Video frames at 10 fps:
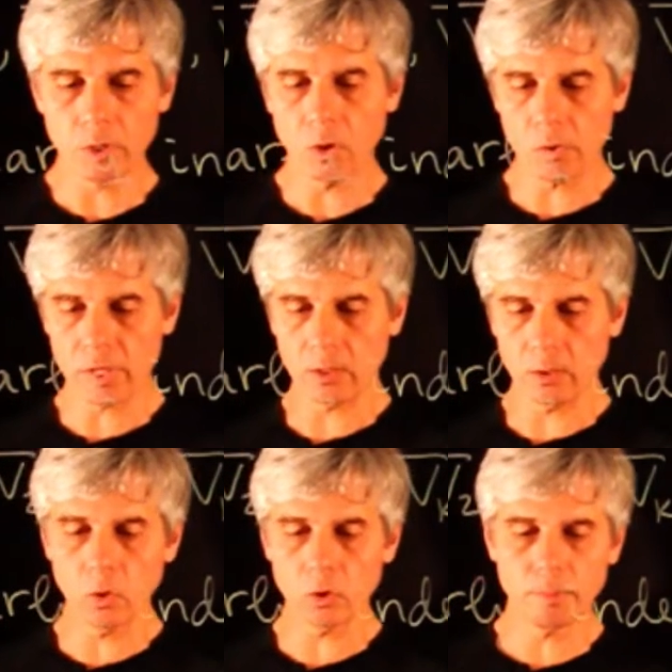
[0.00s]
know that
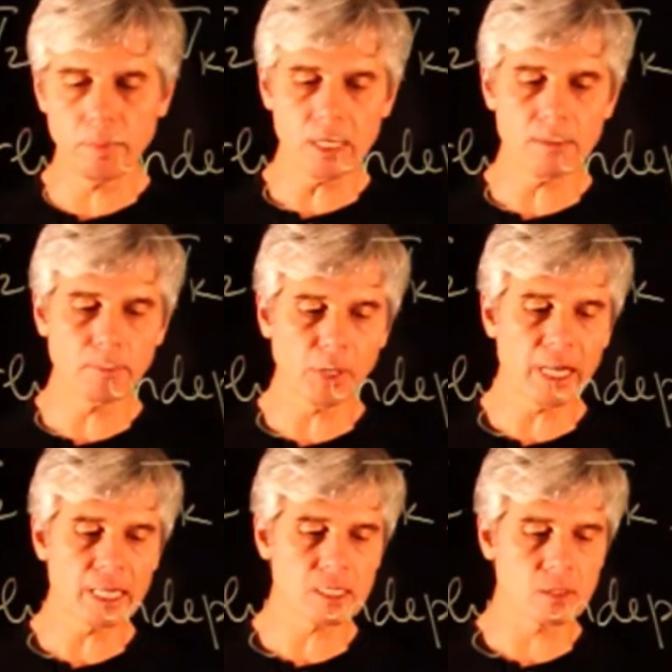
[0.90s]
not B
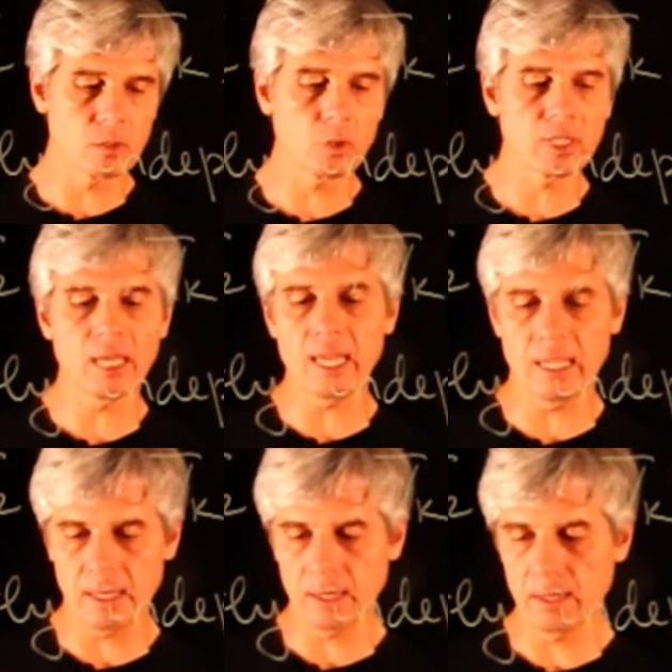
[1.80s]
implies not A,
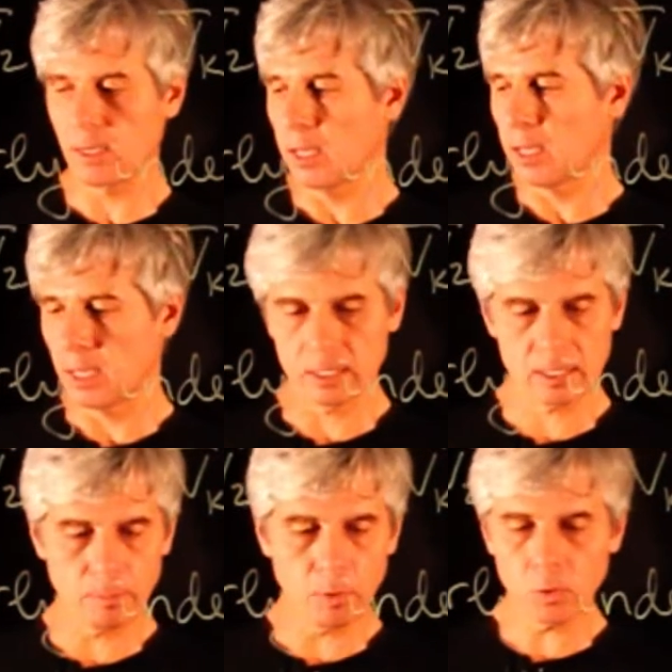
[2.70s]
and
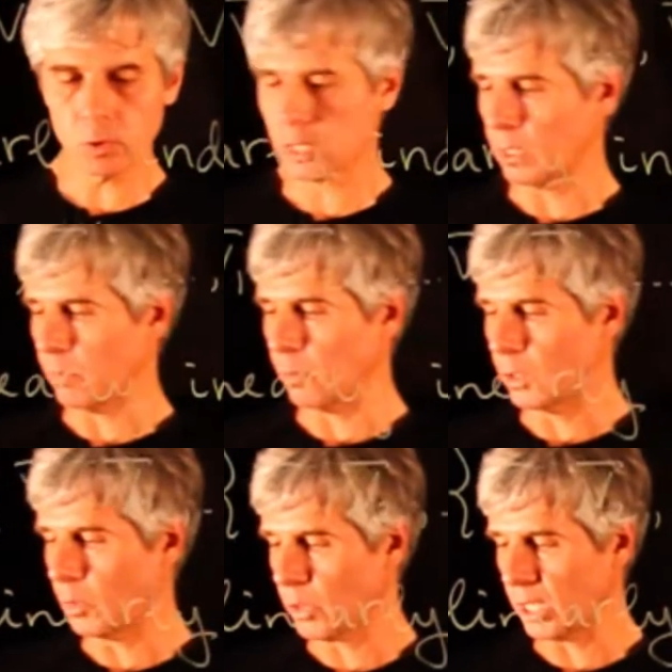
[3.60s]
suppose we
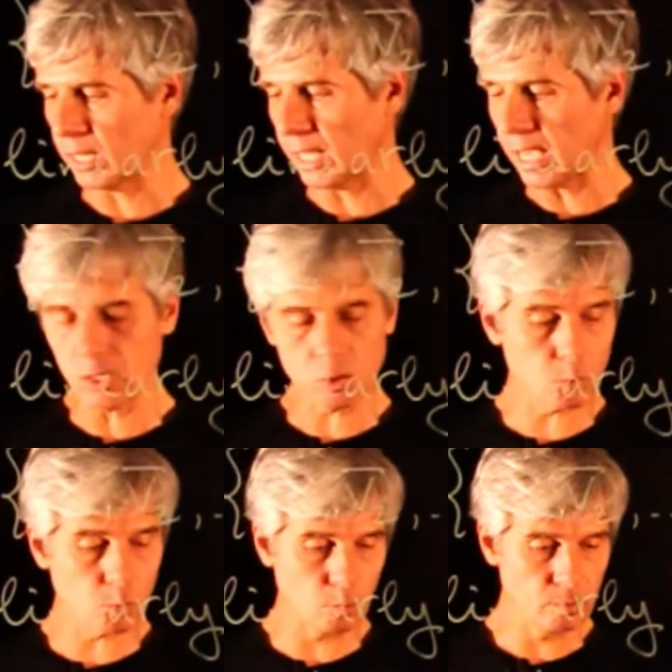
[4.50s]
know that A is
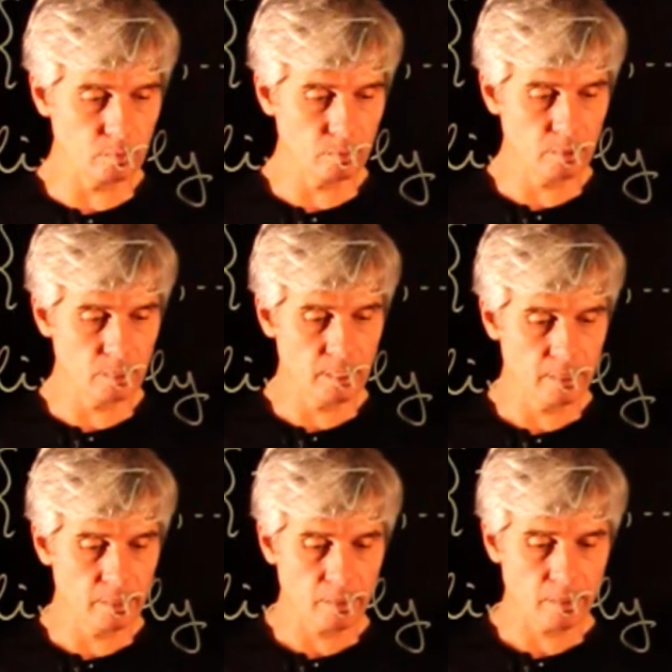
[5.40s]
true,
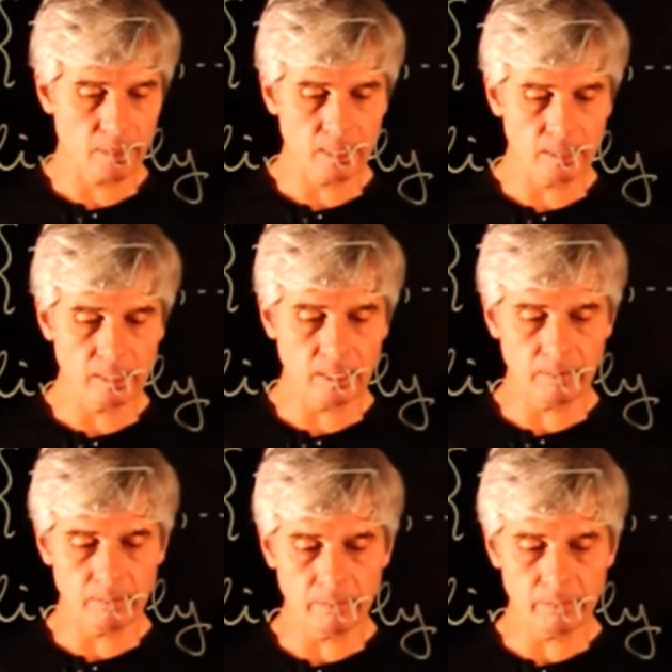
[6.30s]
then
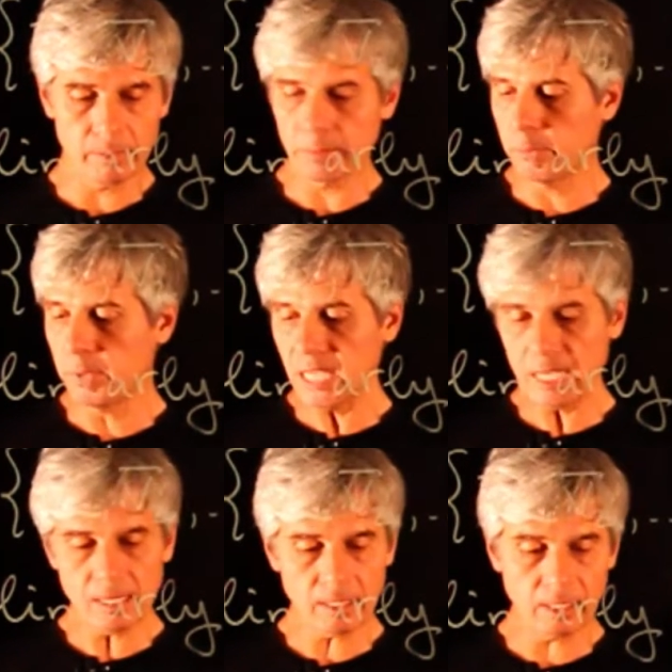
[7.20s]

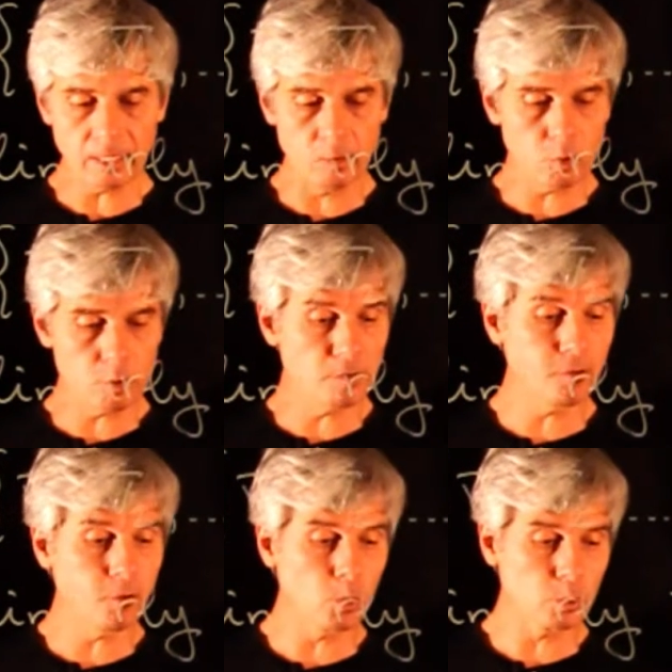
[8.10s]
B cannot be
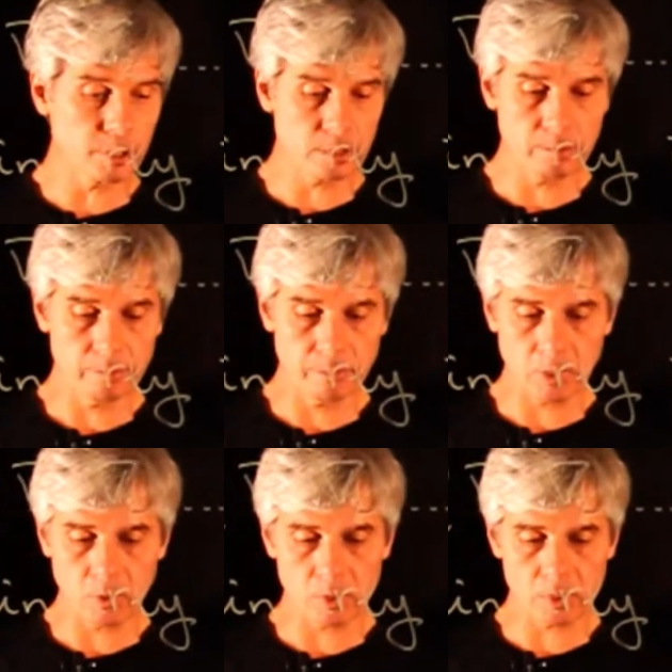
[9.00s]
false,
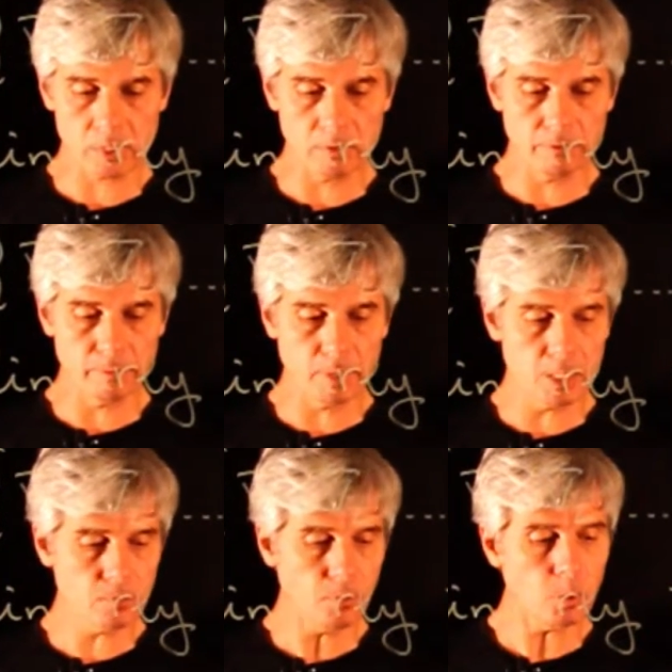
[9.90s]
because if B
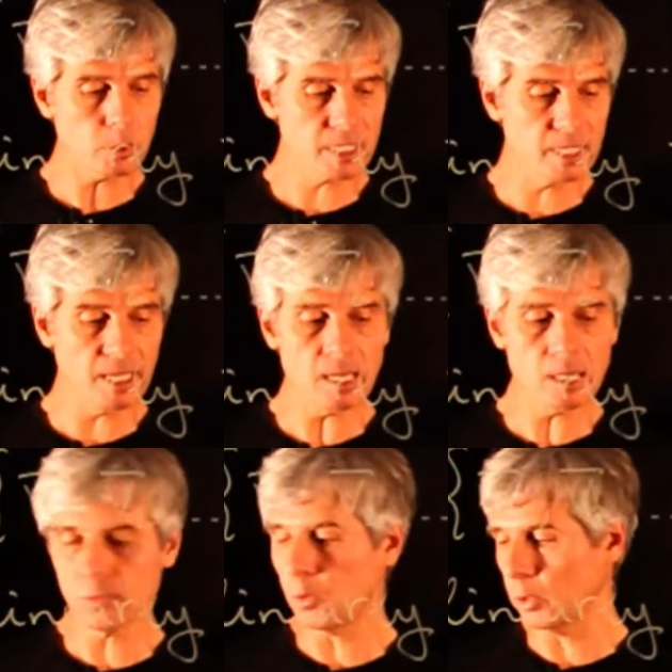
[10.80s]
is false, then A
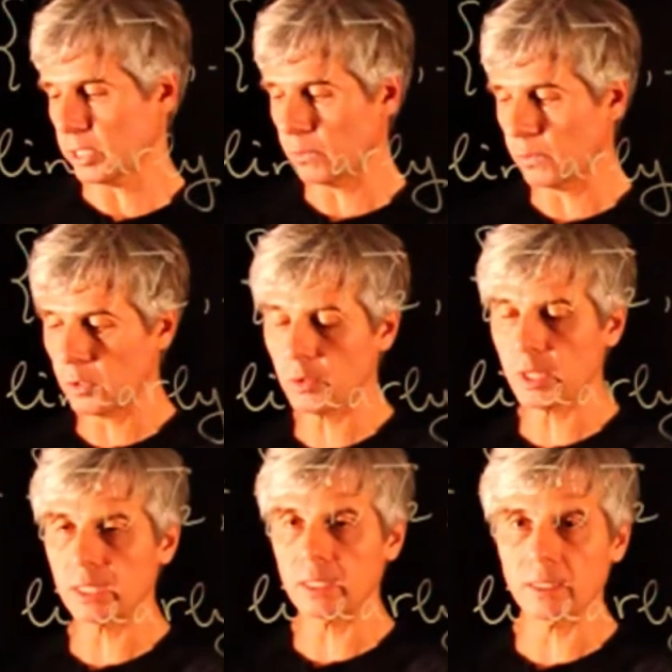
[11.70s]
is false, and we know
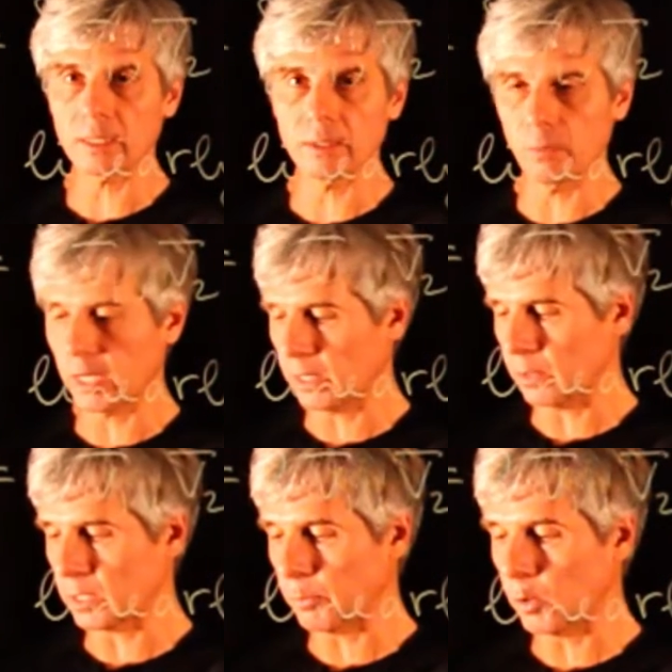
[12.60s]
that
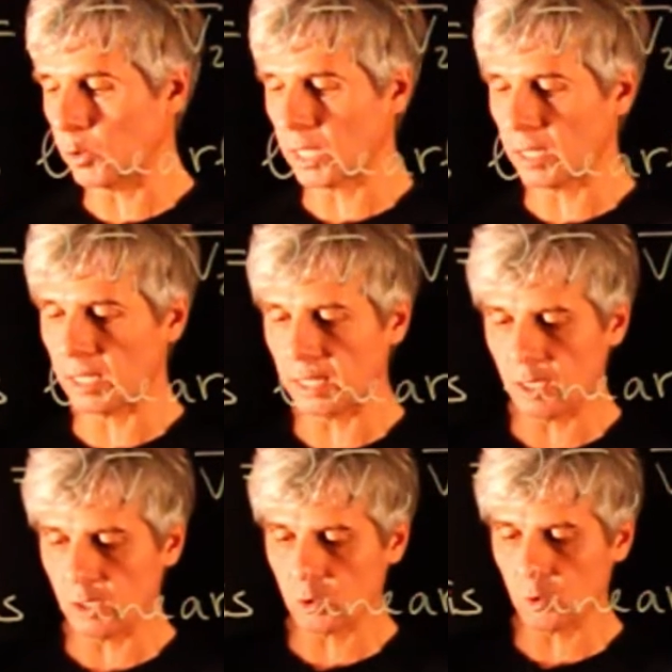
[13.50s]
we're supposing that
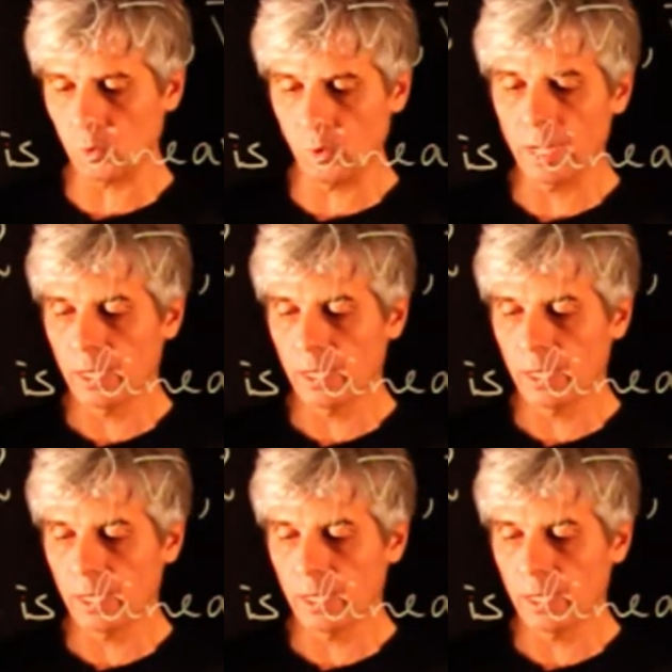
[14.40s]
A is true.